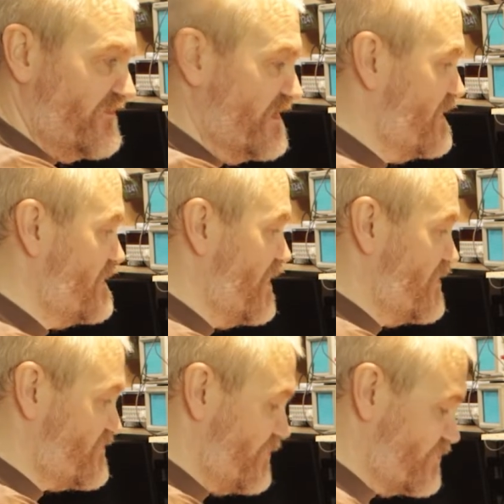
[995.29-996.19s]
the
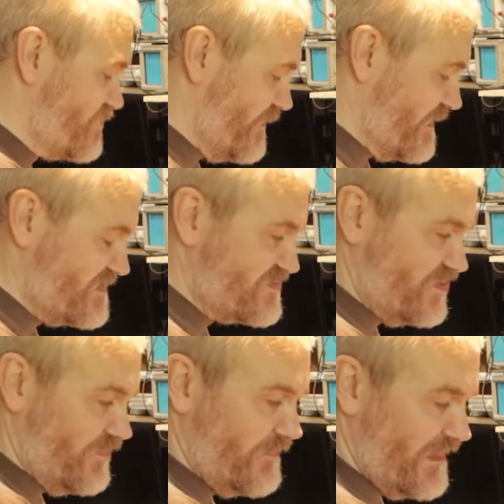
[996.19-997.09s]
screws going into them,